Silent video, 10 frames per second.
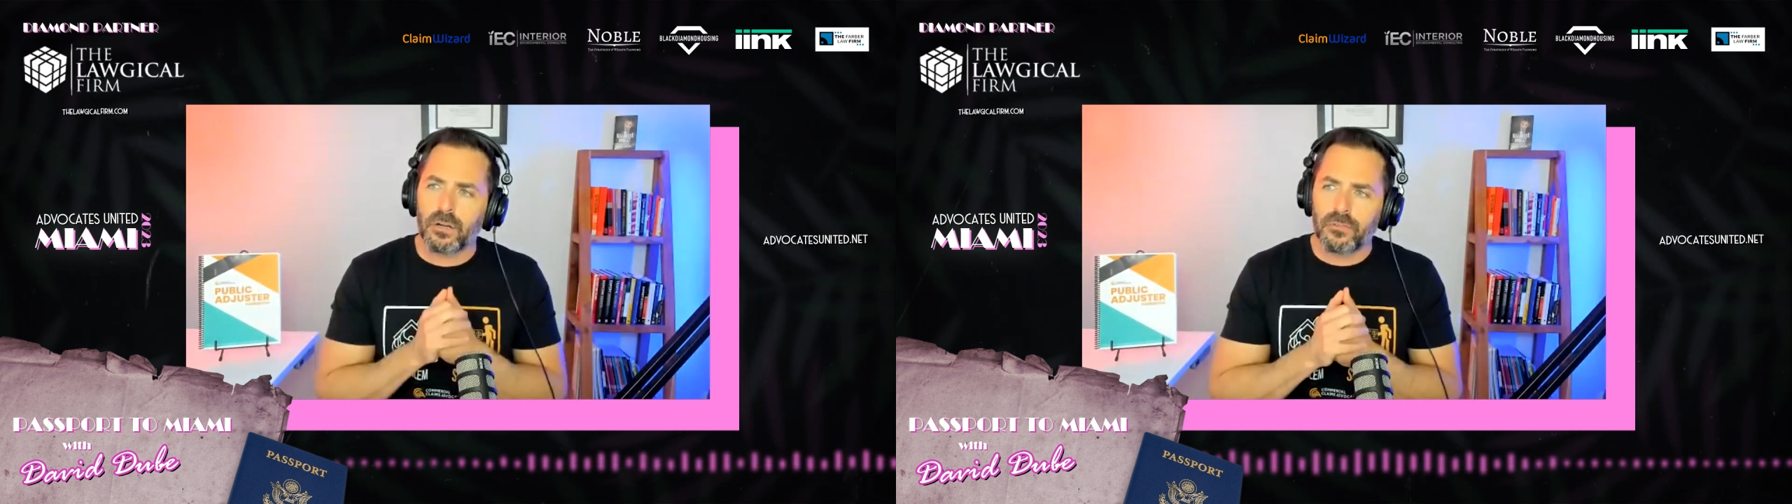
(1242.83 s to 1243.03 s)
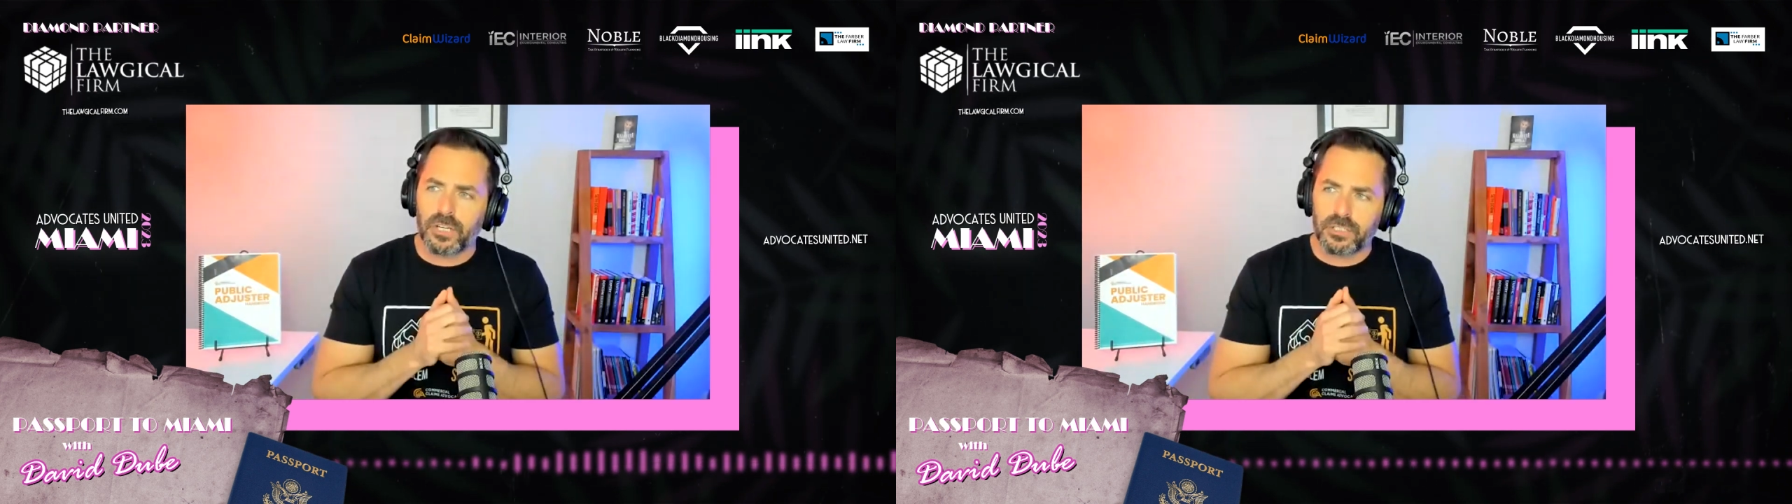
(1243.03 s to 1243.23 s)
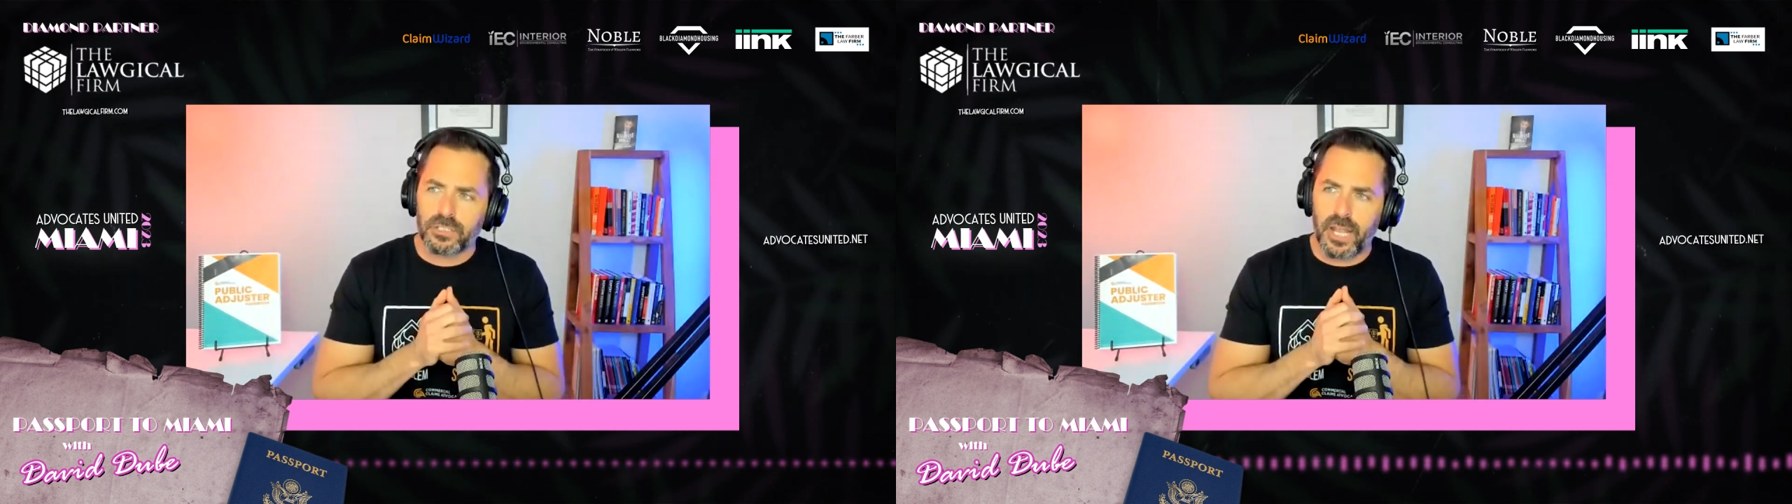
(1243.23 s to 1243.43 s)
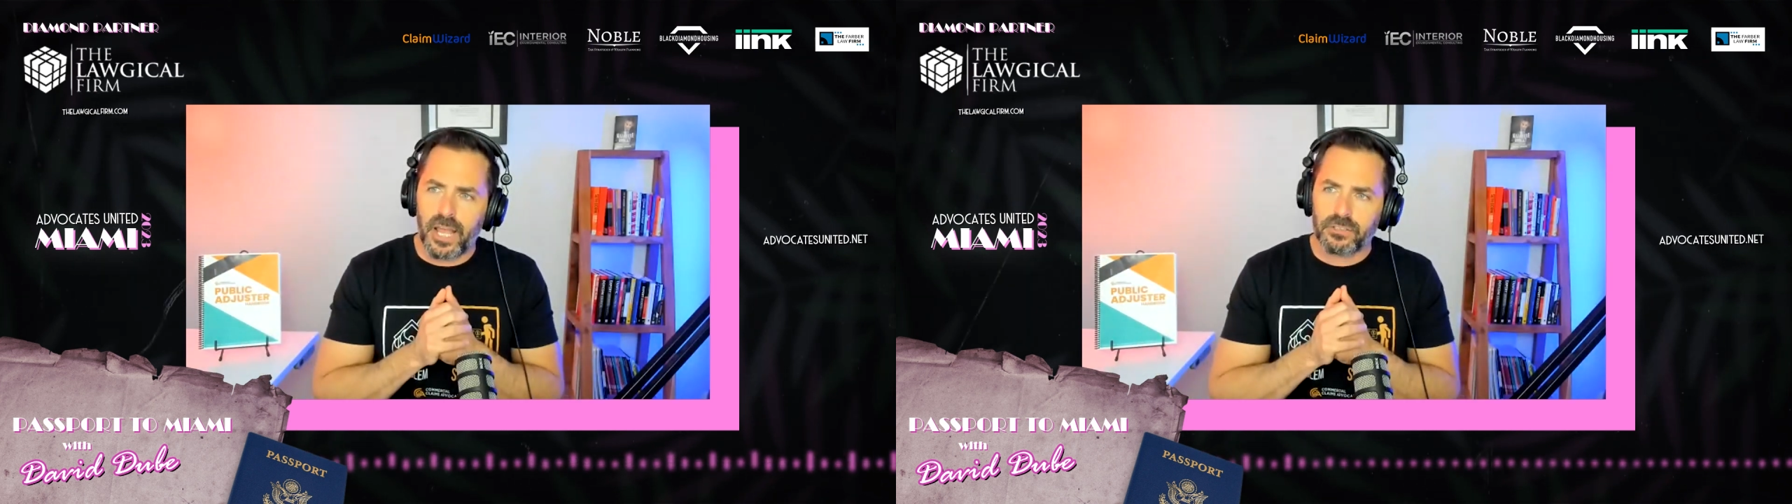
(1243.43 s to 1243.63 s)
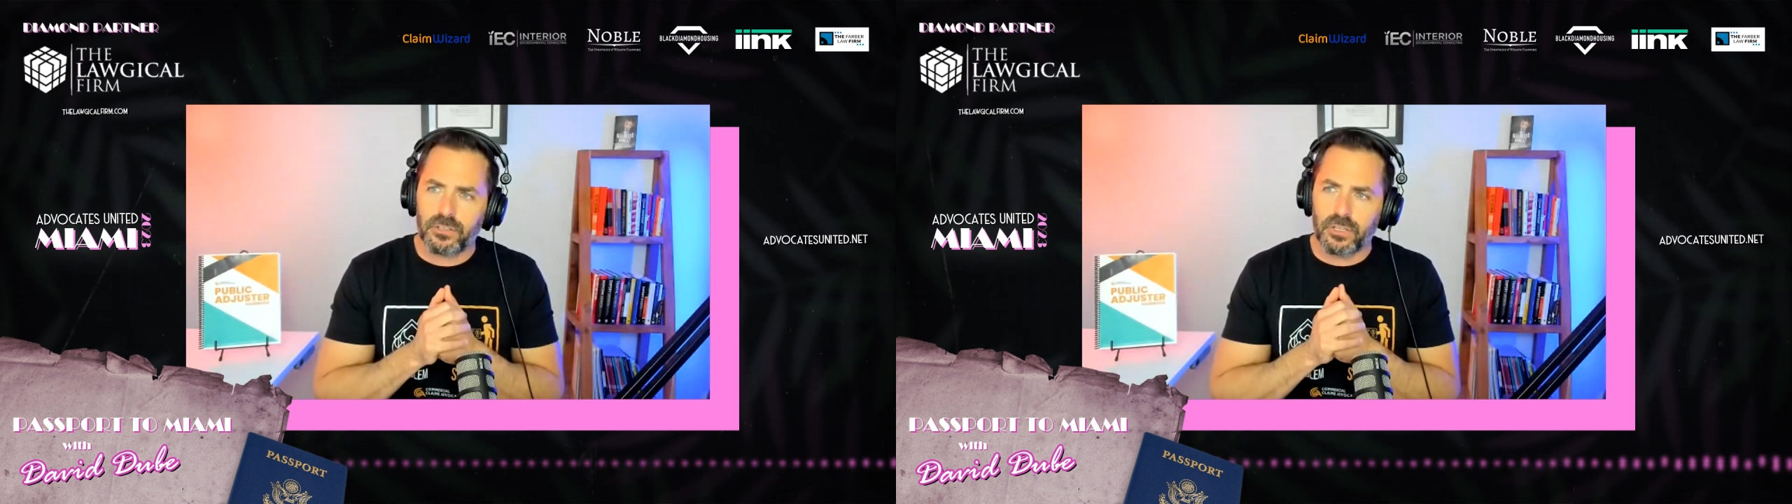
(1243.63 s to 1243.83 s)
know if I can
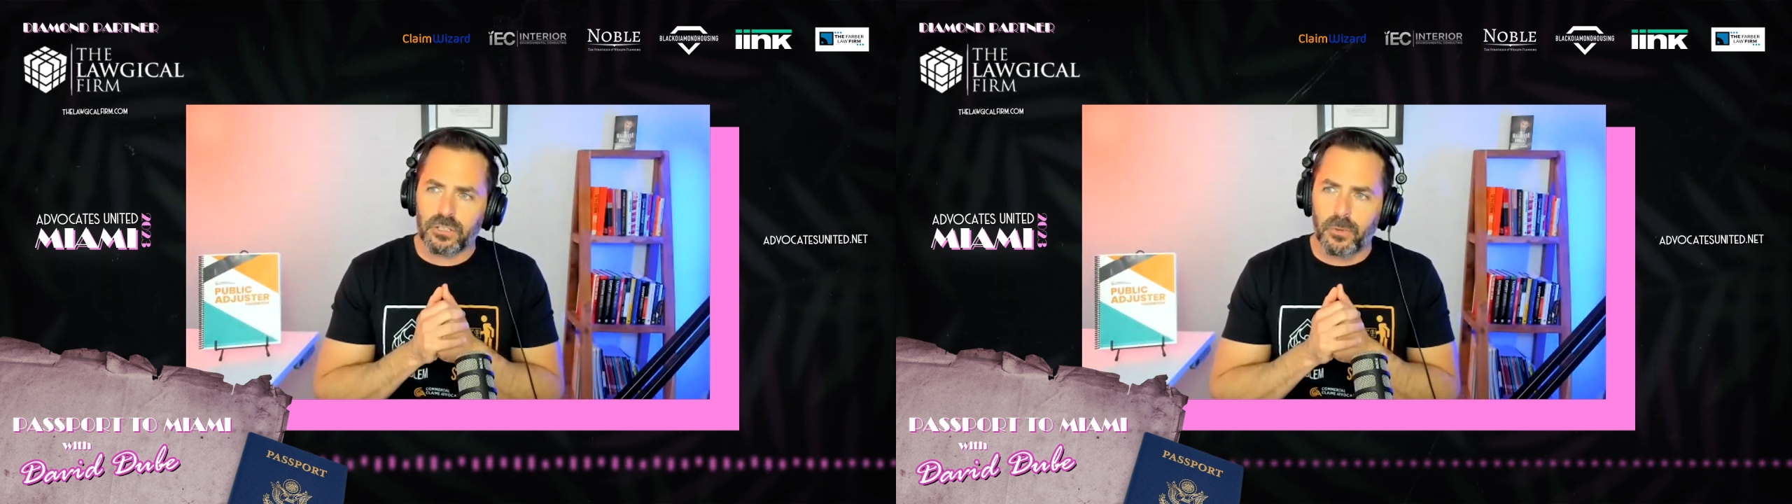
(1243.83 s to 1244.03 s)
ask you this,